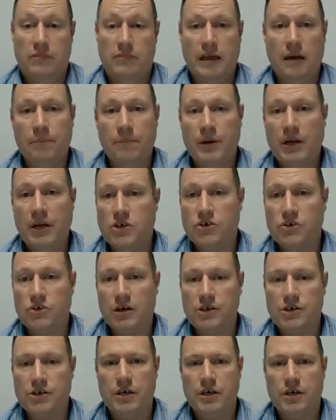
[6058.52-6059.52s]
company
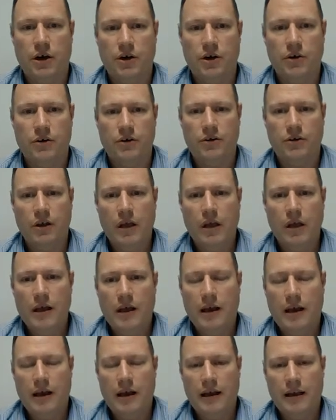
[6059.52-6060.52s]
structure owned
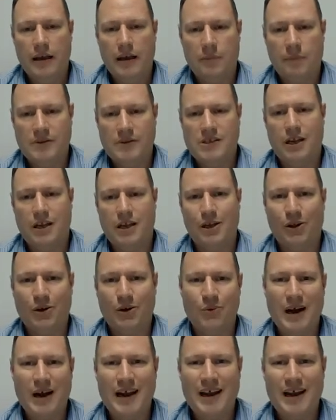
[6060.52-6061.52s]
in a particular
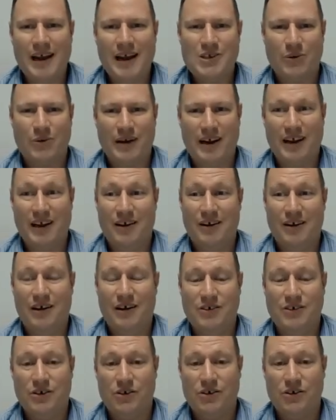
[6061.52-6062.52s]
way to a
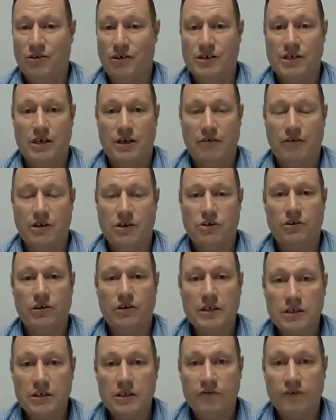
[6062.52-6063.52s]
discretionary
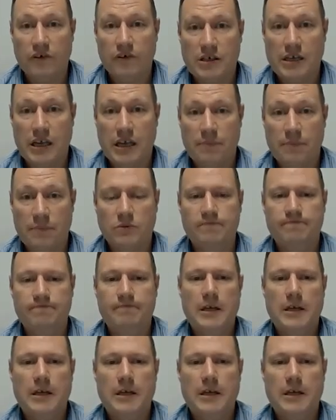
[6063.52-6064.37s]
trust, for example,